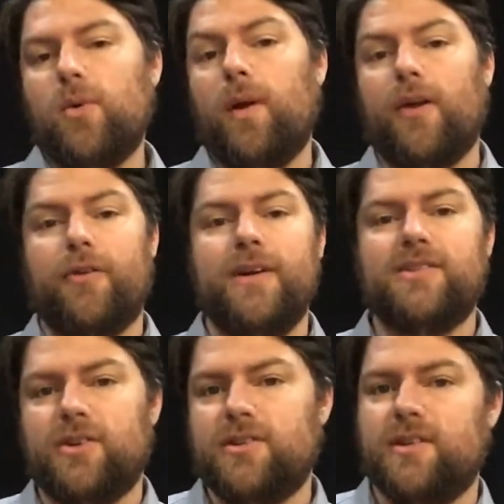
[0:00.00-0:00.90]
when I
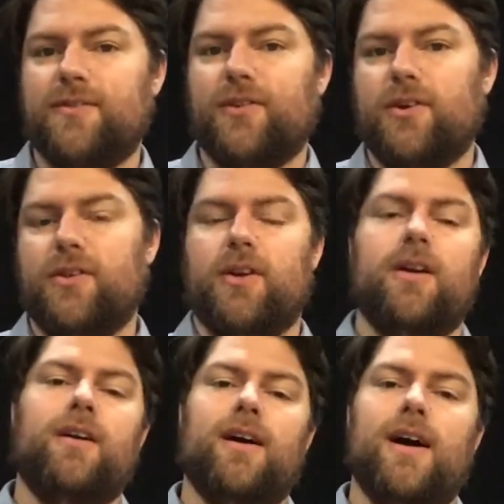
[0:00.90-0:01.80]
researched this
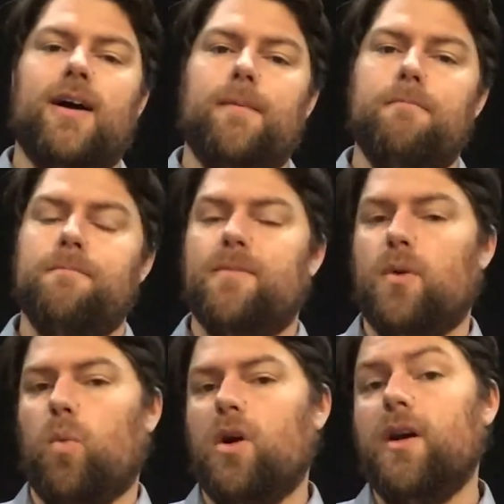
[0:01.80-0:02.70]
further, the
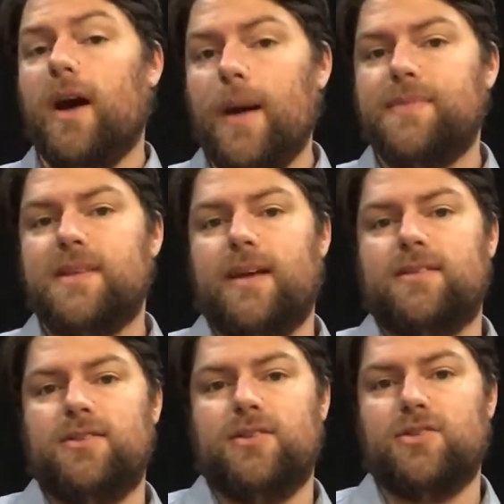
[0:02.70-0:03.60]
word upset
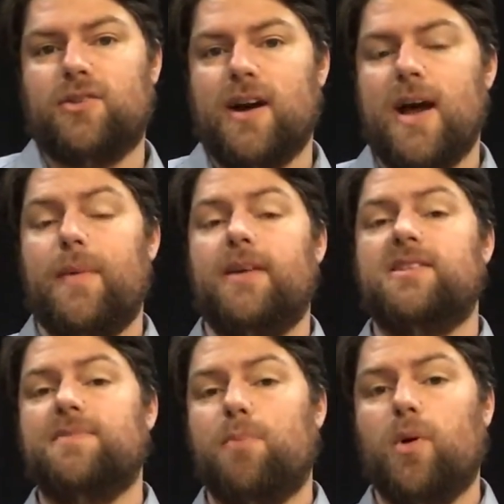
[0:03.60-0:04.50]
to describe a
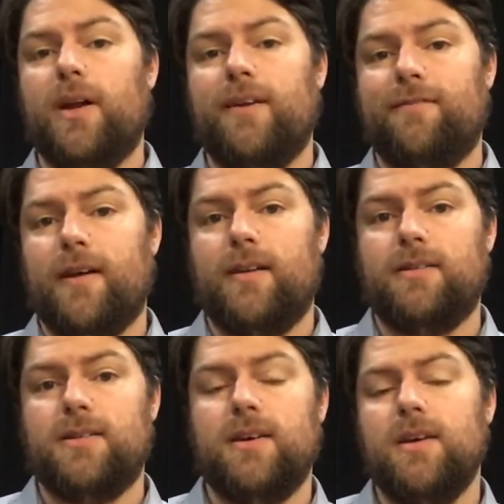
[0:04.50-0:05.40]
sporting
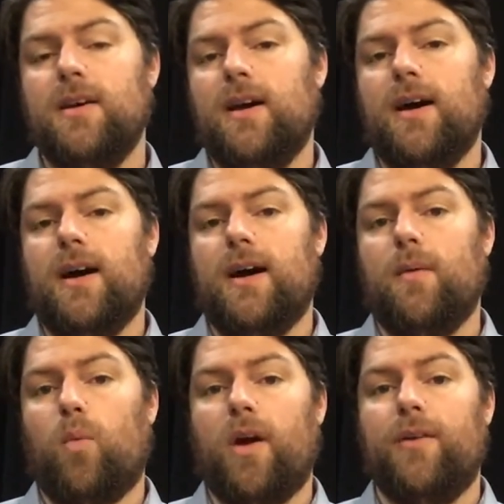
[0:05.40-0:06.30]
event
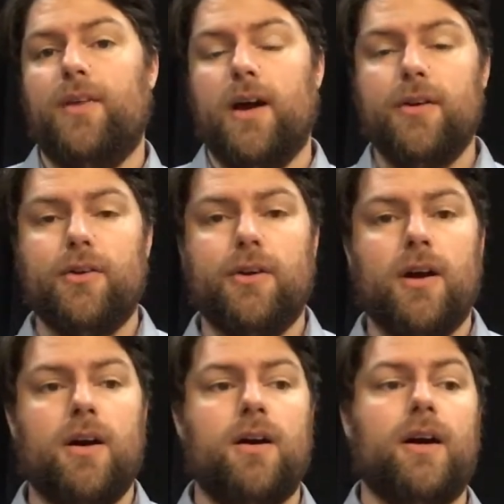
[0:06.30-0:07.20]
where the
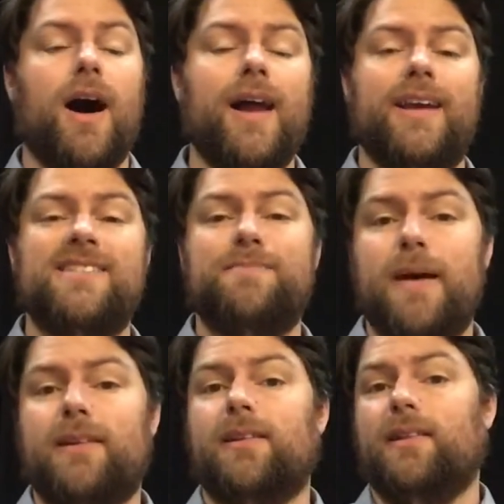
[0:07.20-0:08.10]
underdog
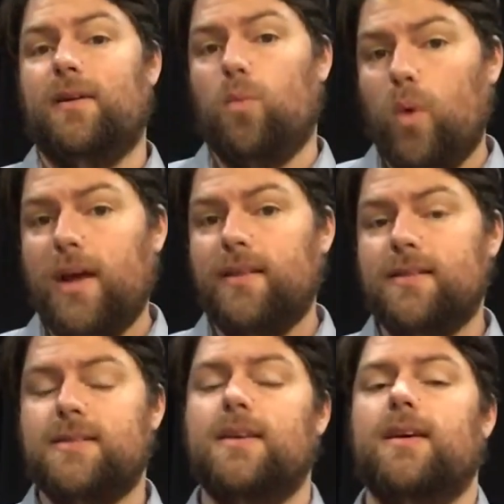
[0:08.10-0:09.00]
unexpectedly wins,